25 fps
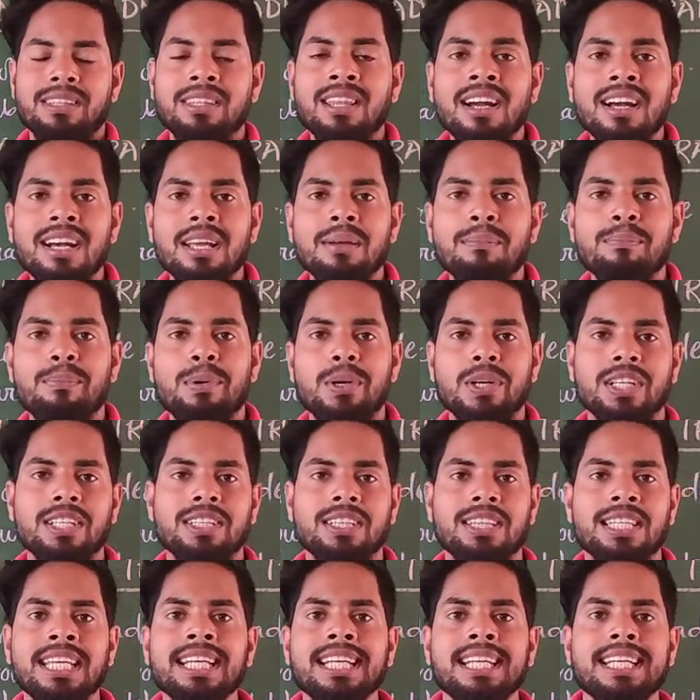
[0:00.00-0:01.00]
third
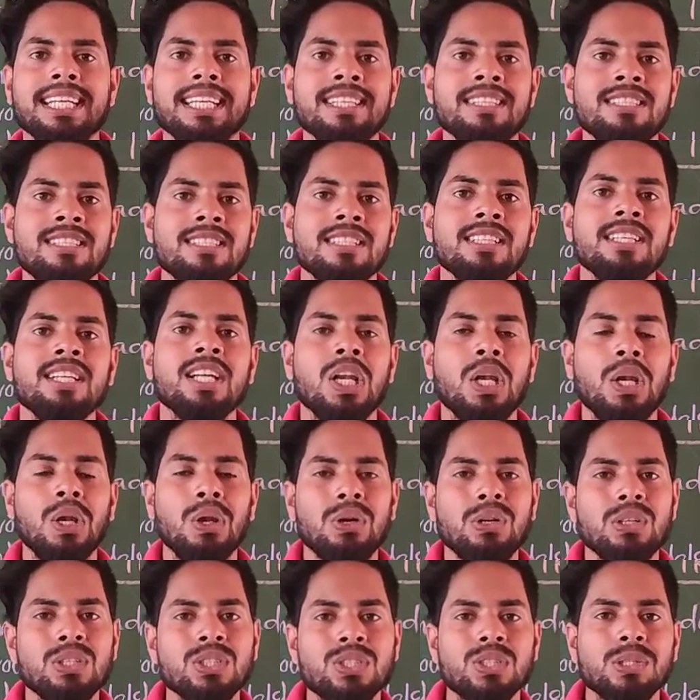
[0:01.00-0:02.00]
important thing is
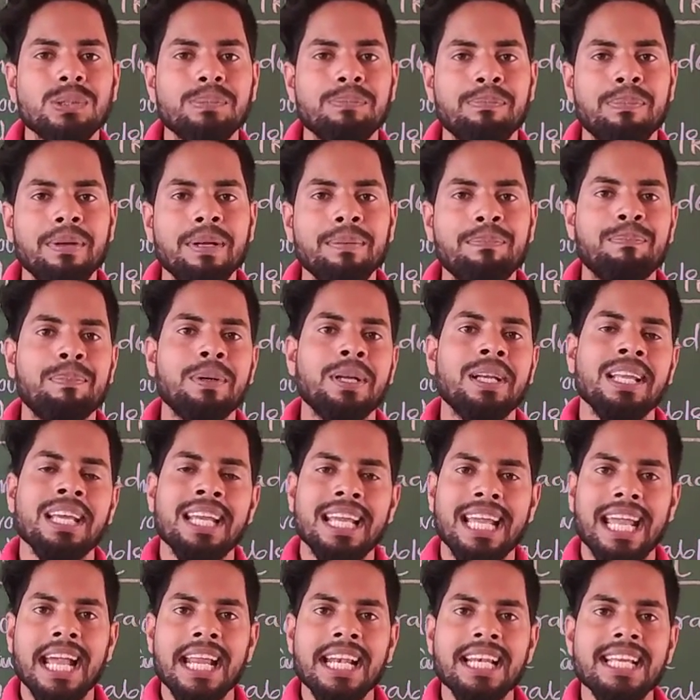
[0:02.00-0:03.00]
lots of people
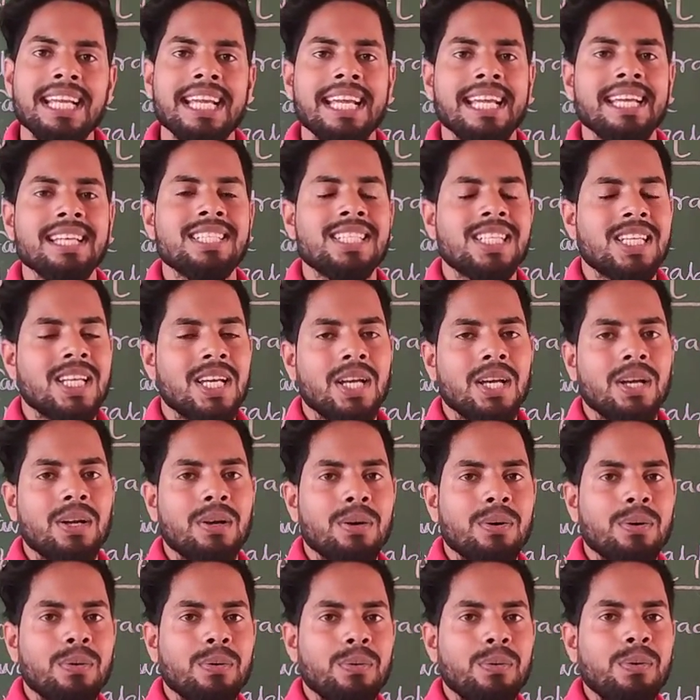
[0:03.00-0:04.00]
engaged
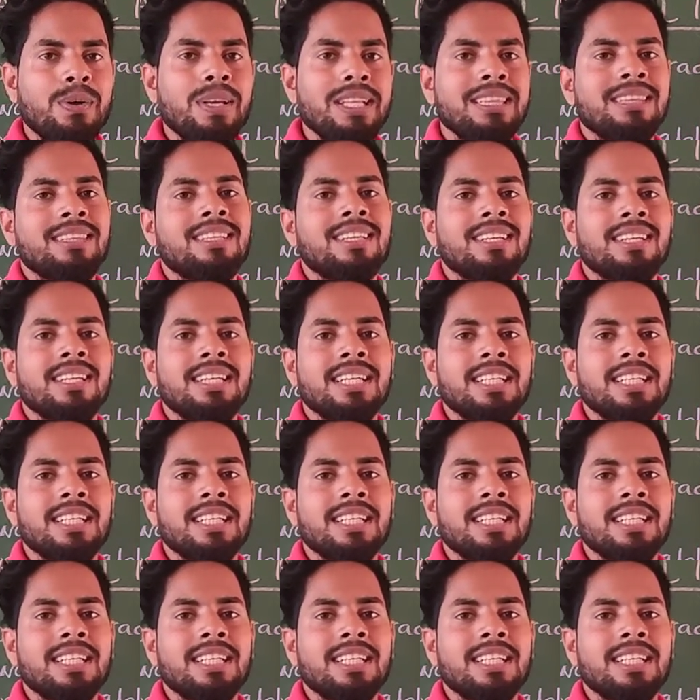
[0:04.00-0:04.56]
with